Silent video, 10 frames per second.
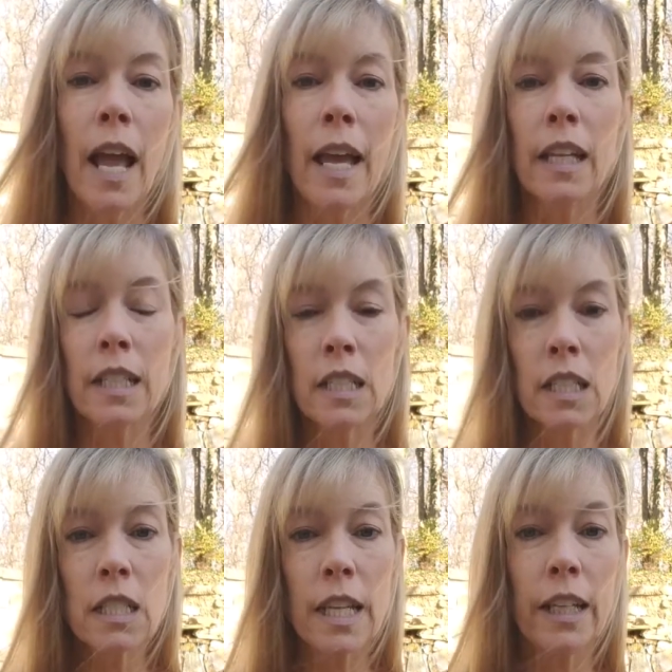and it
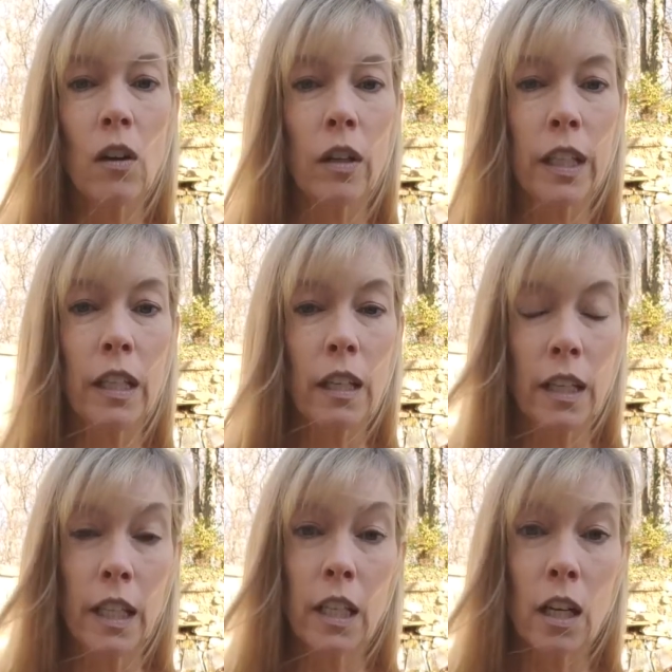didn't take on
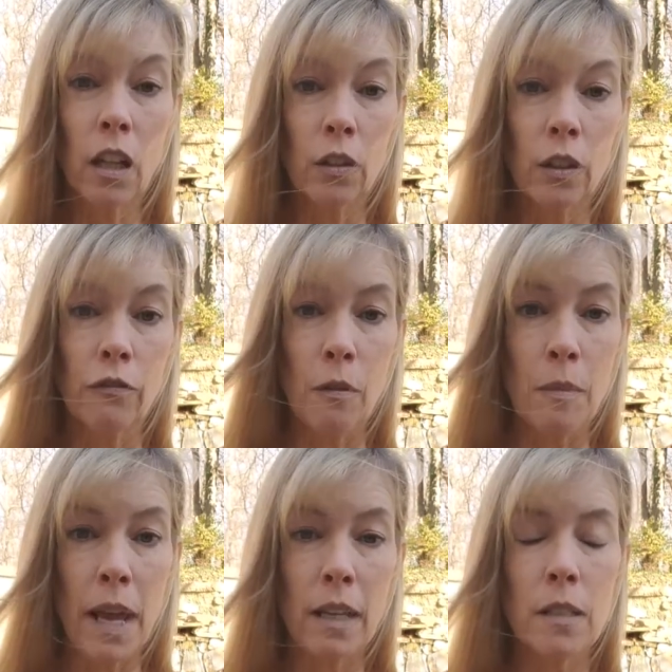any color from
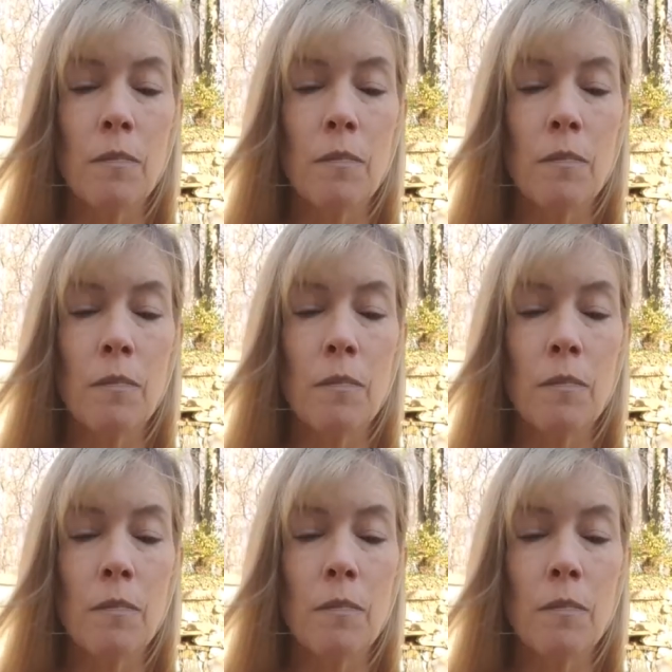that.